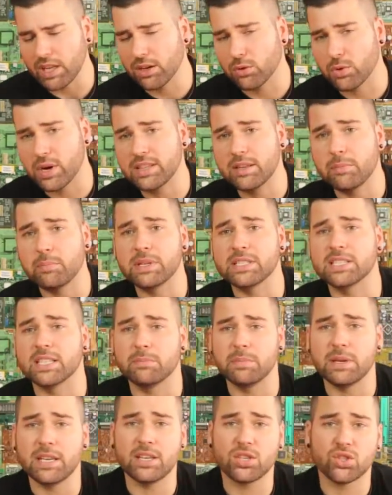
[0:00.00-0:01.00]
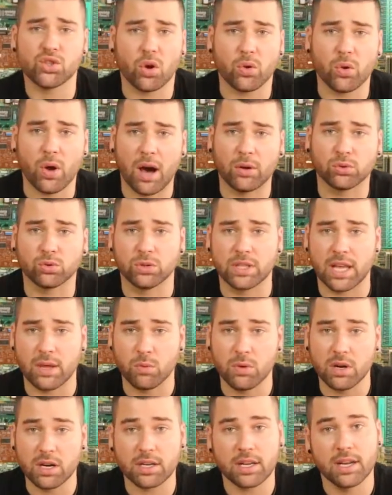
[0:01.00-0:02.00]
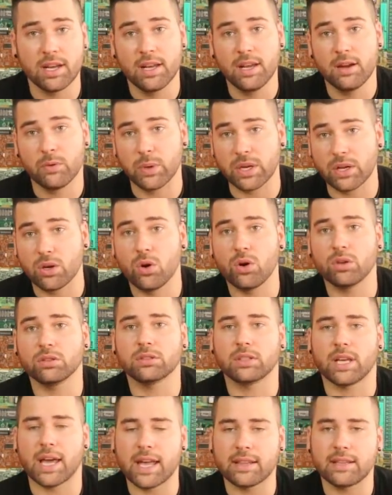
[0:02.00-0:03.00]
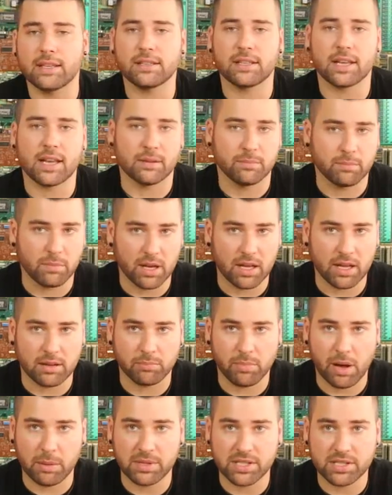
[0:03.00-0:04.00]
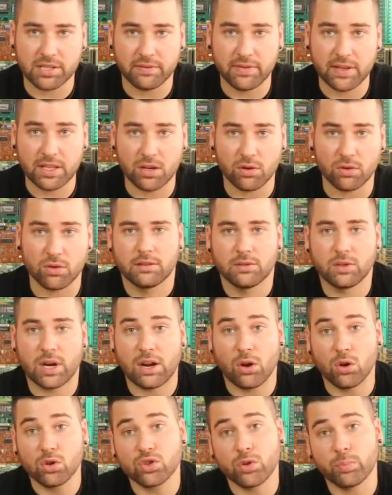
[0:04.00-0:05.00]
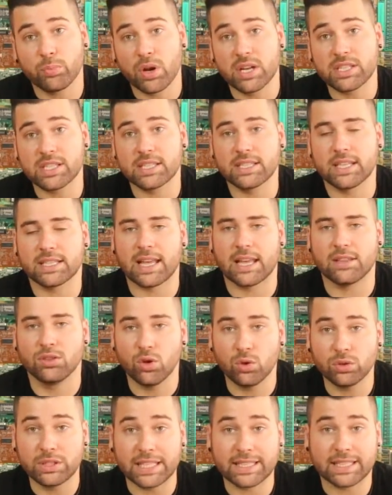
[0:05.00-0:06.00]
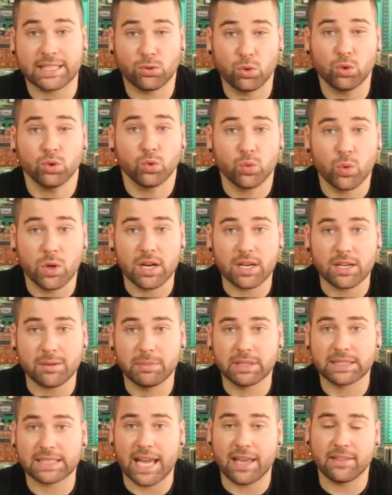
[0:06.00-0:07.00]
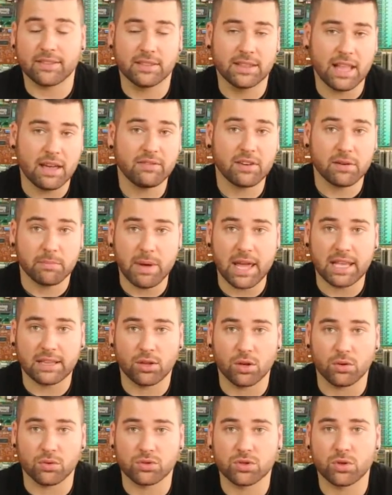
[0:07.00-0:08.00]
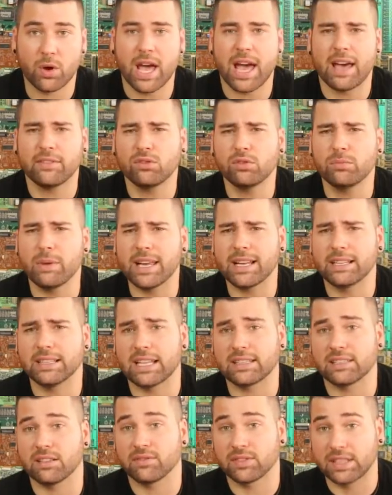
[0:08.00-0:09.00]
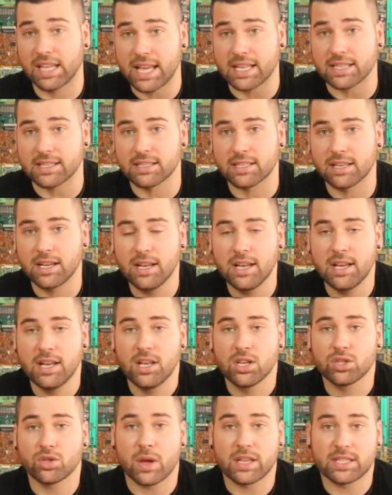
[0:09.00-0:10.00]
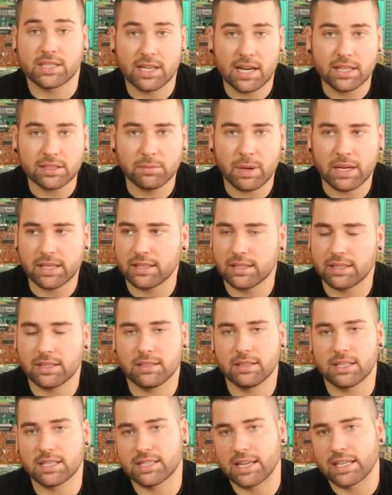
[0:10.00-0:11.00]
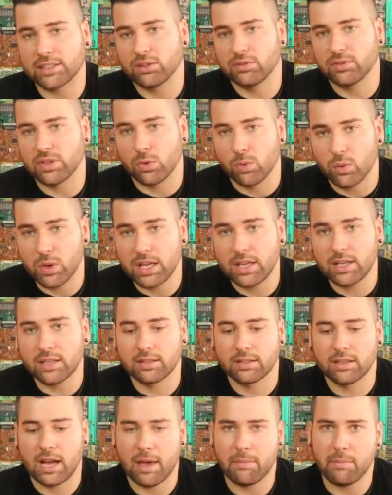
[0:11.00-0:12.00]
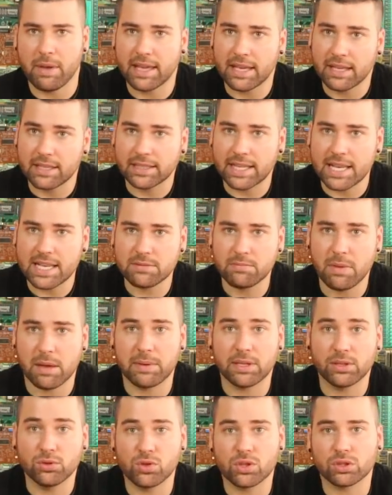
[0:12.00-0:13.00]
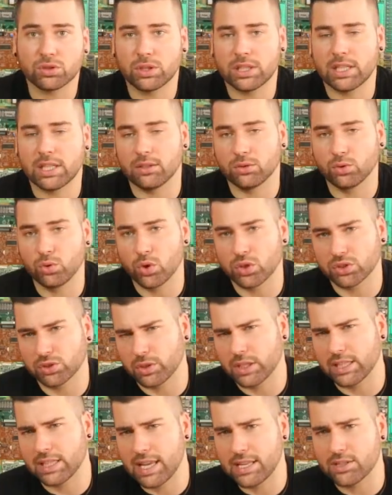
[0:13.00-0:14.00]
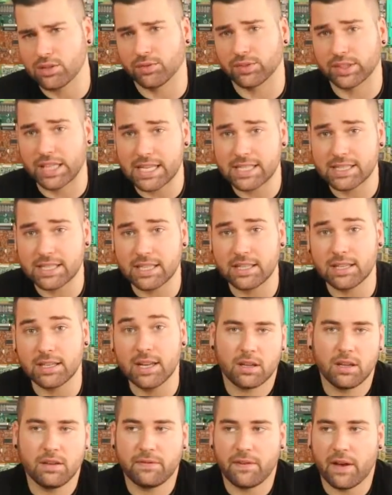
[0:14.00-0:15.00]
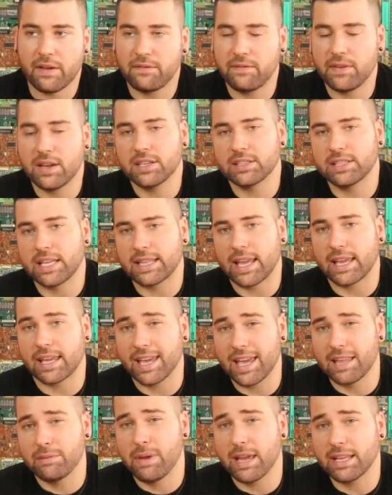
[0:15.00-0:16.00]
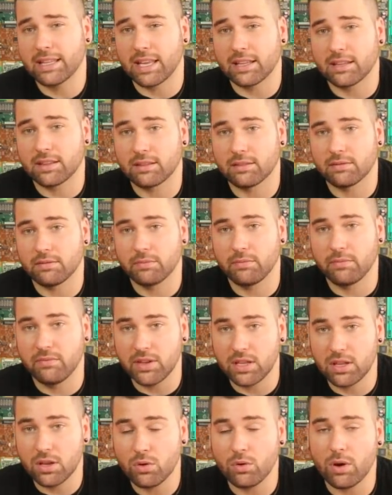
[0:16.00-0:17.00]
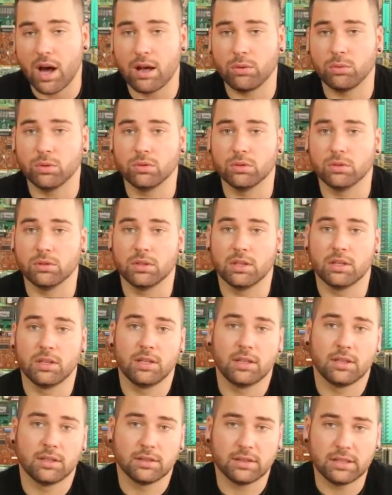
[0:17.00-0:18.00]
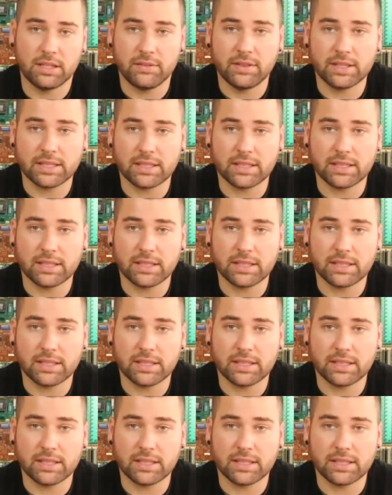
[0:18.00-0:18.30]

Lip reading: create the PCB, show you how they work, record, edit, and publish the video. There are also projects that I know that could work, but I never make those. So I had to make a lot of tests. So I start by the start of the week, I'm making tests, maybe 2 or 3 days of testing. If I figure that I can make that video, I will leave